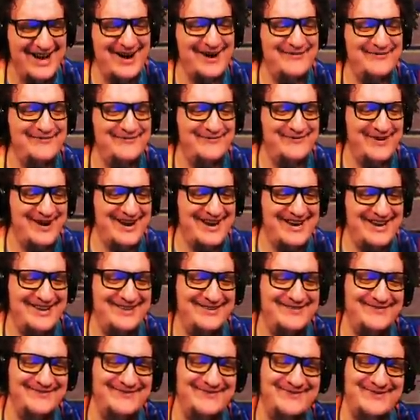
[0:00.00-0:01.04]
a
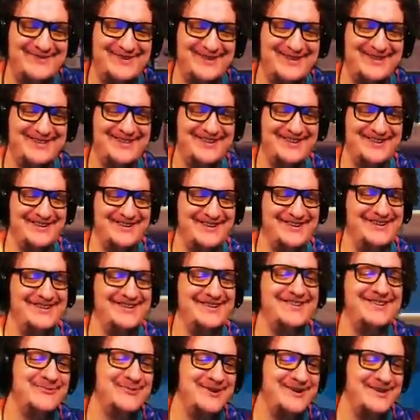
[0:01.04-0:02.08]
fucking villain.
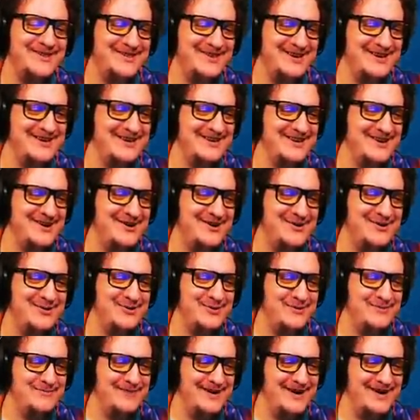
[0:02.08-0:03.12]
What a thing to call
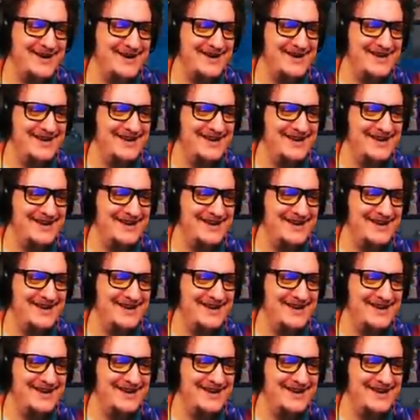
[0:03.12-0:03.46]
somebody.